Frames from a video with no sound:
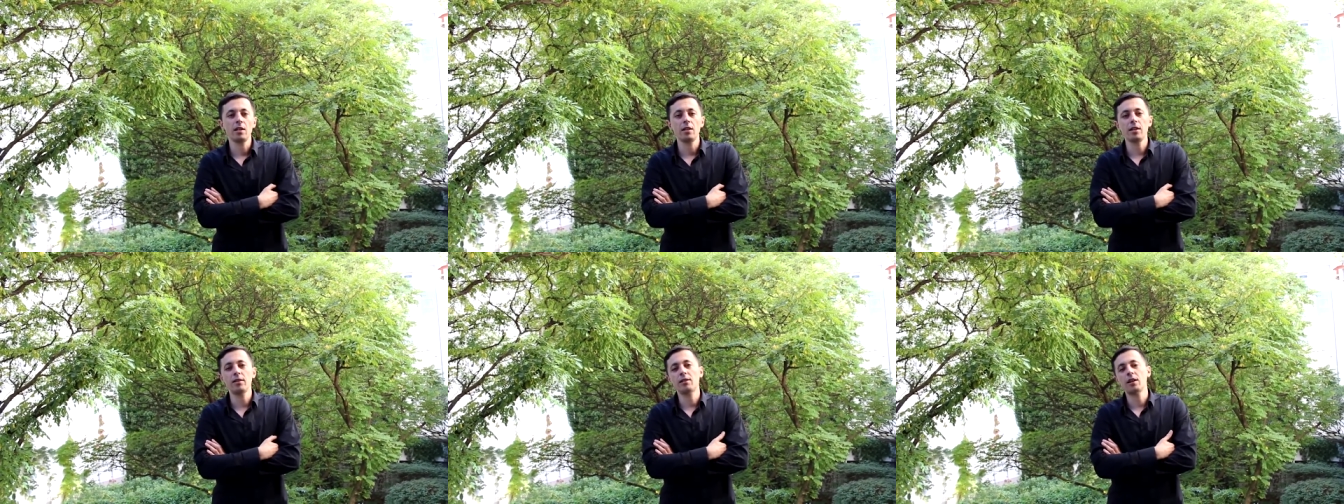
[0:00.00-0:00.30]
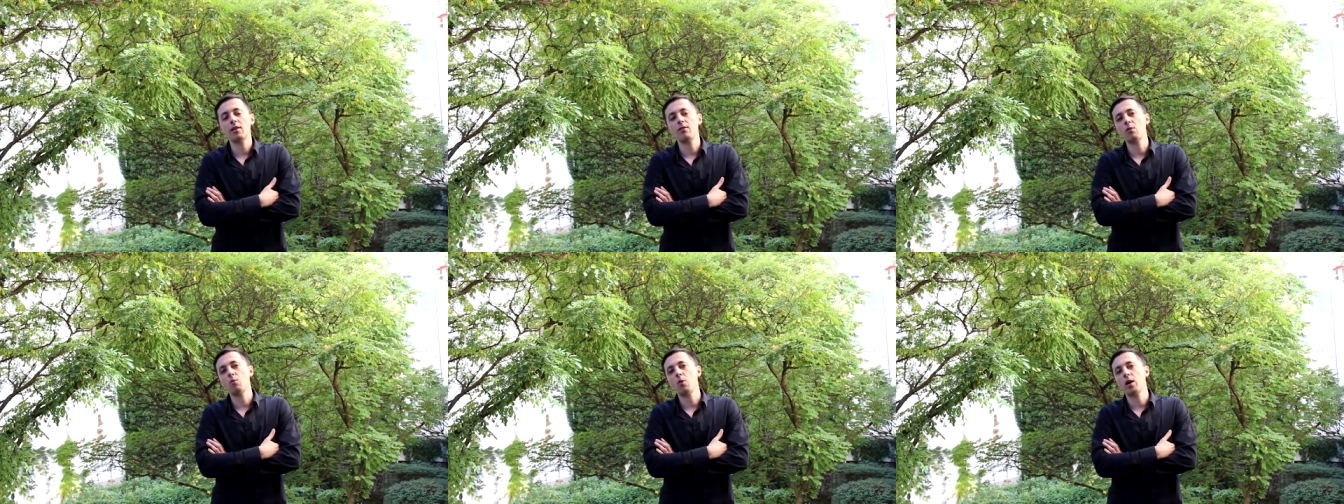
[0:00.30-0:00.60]

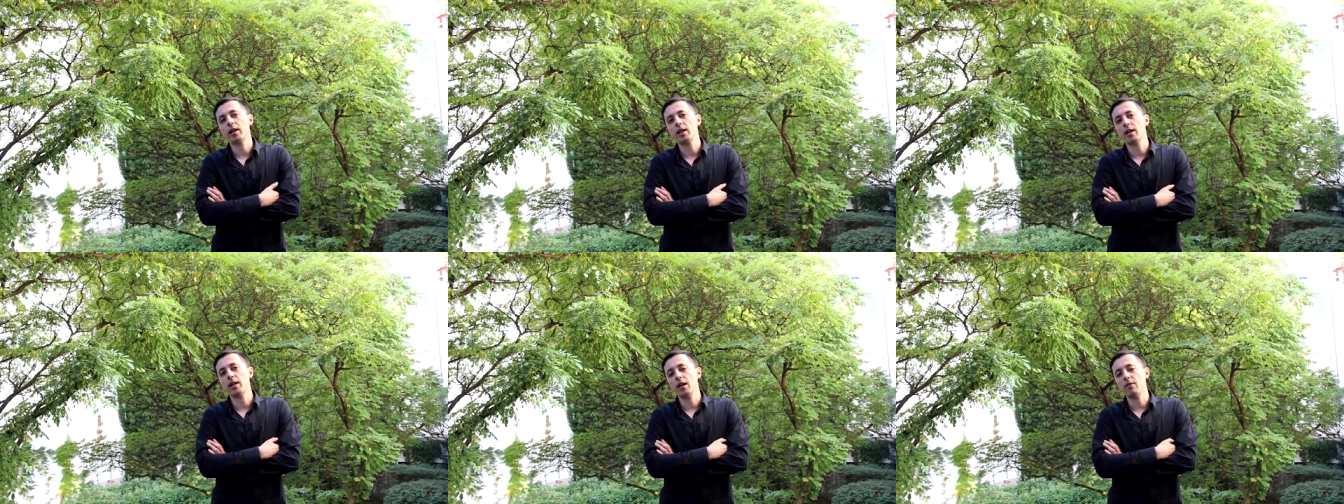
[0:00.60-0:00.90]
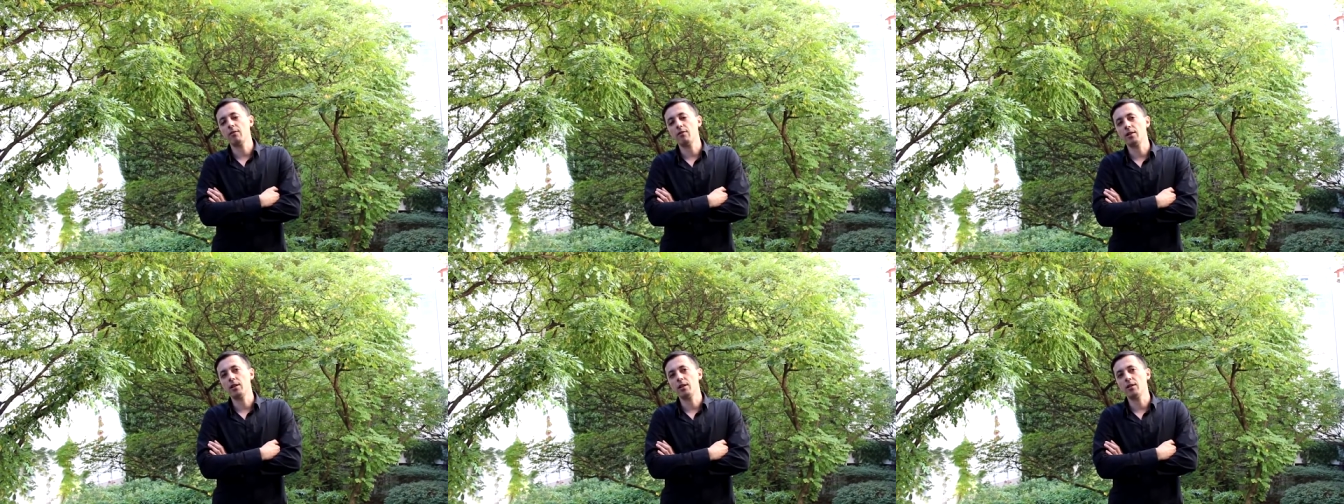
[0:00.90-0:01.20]
Yes, everyone can
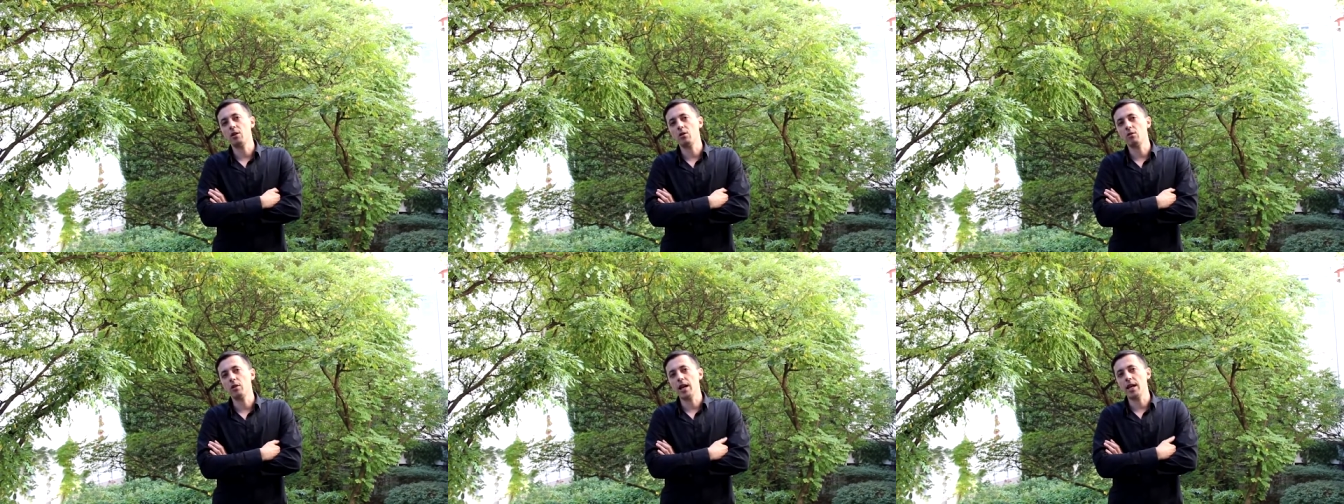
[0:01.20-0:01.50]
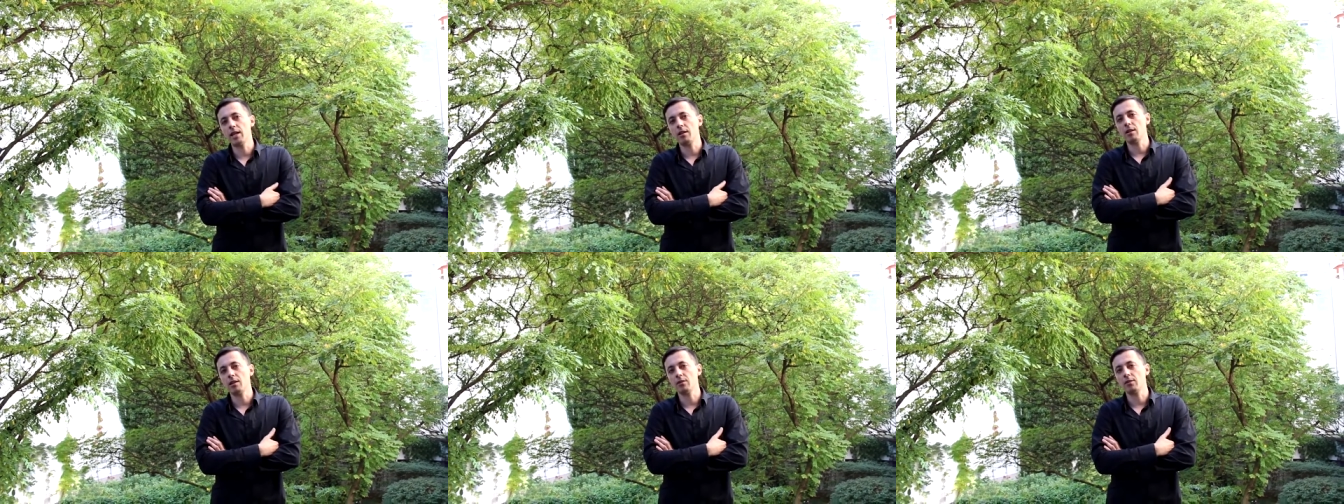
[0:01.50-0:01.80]
have their own
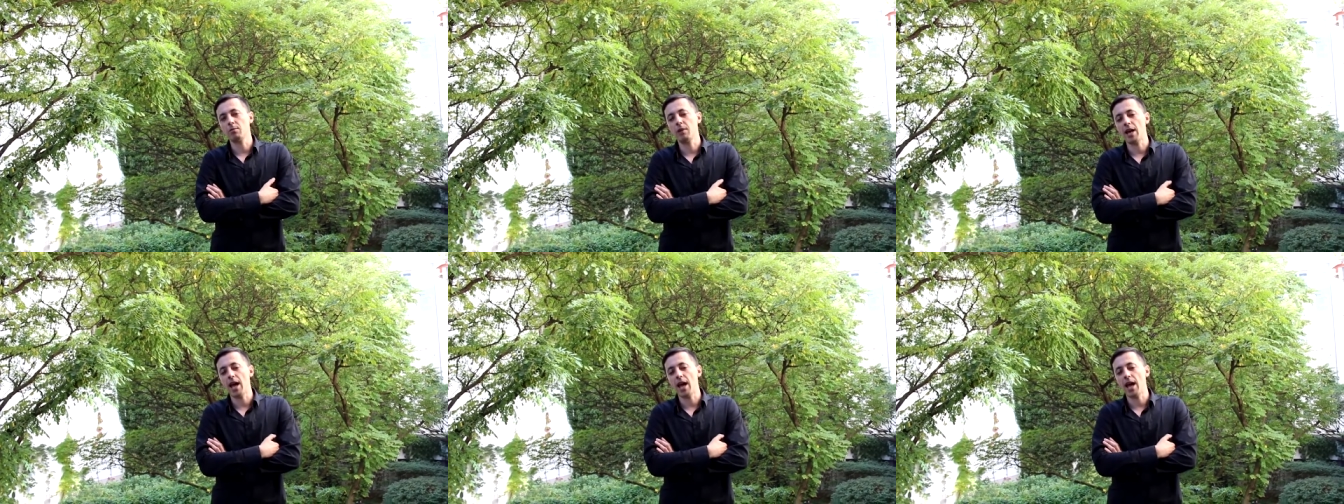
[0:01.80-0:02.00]
ethics,